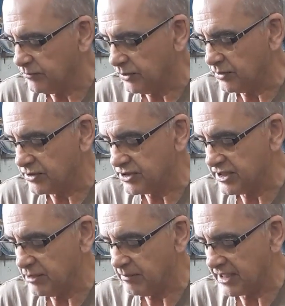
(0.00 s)
You can
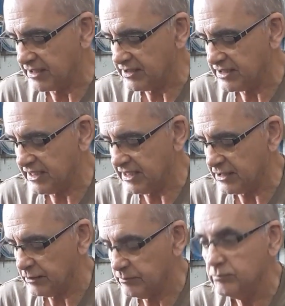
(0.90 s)
see the magnets
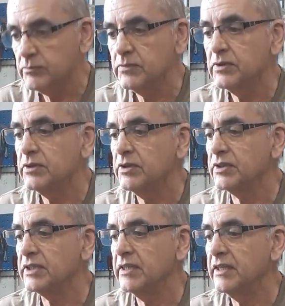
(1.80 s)
here,
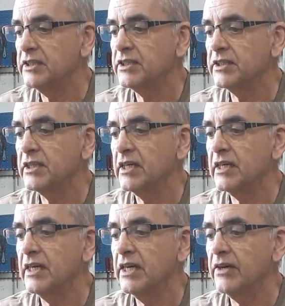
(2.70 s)
just in this
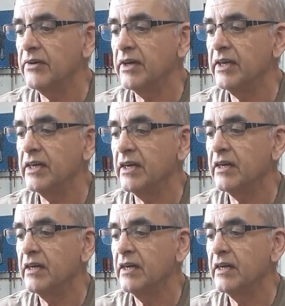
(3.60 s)
area here.